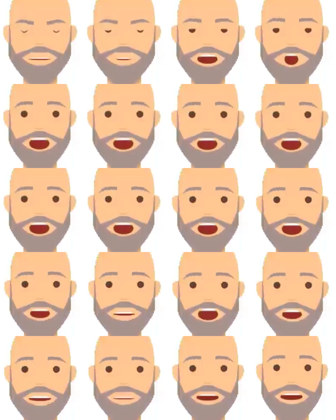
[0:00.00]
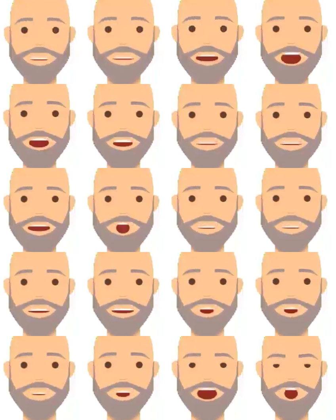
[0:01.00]
and I'm going to use the step-by-step
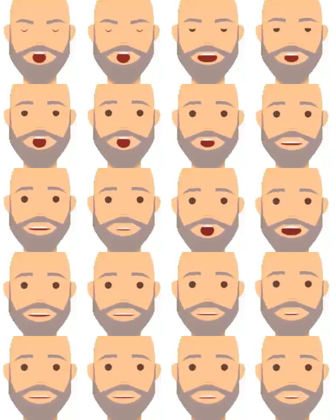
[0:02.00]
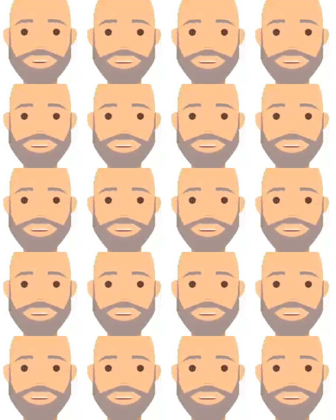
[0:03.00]
Mail Merge Wizard.